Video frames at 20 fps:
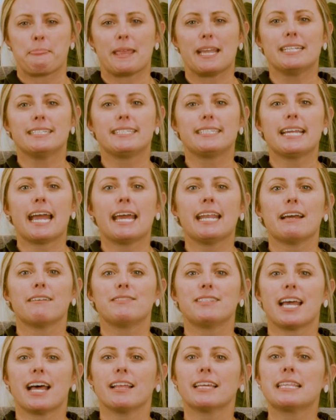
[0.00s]
Instead
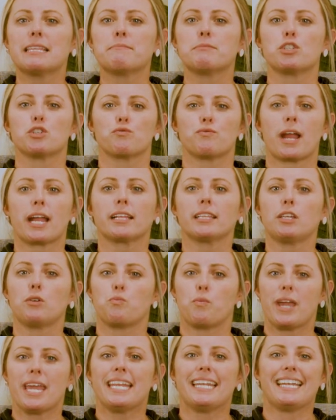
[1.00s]
of telling them directly
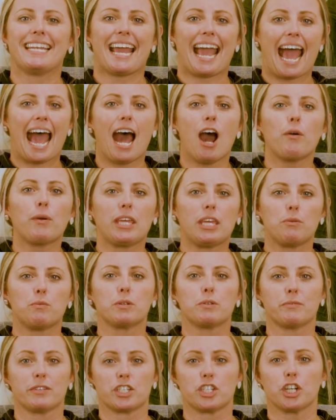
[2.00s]
when and how he
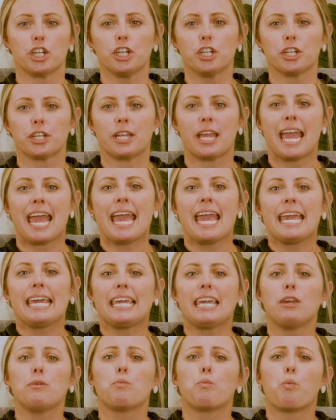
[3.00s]
would return,
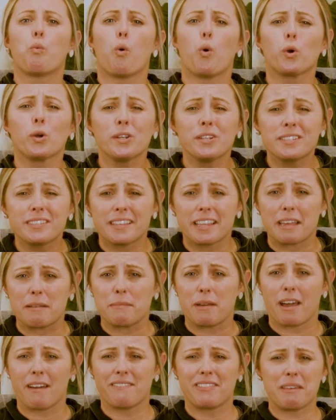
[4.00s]
he warns
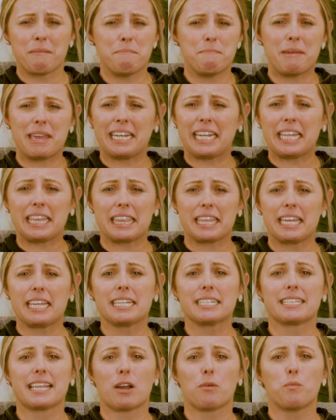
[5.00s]
them of the many
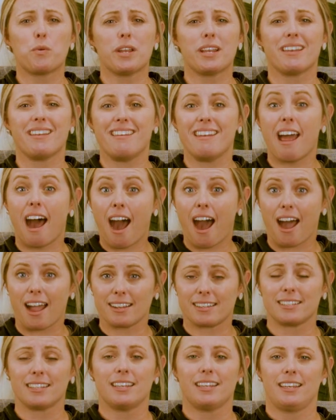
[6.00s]
things that would
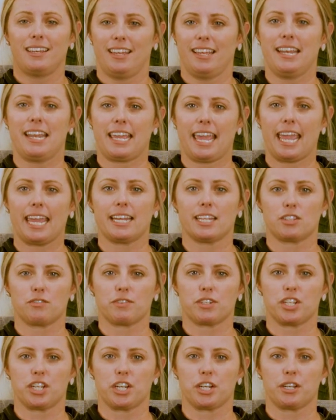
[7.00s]
not indicate his
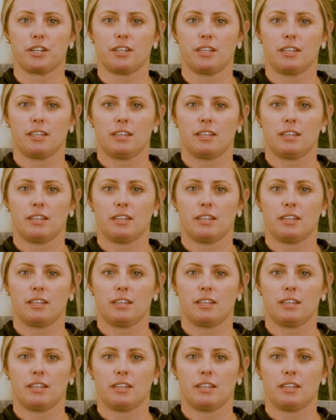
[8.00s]
return,